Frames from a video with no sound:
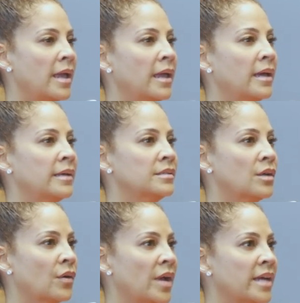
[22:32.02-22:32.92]
and
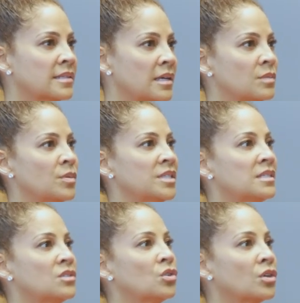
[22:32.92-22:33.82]
her ex husband
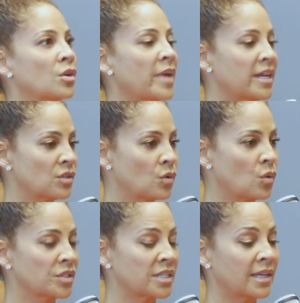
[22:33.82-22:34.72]
took her back to
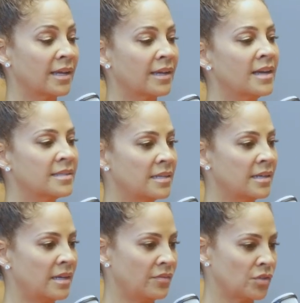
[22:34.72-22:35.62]
court to get
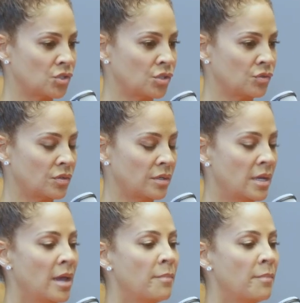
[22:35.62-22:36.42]
custody of her children.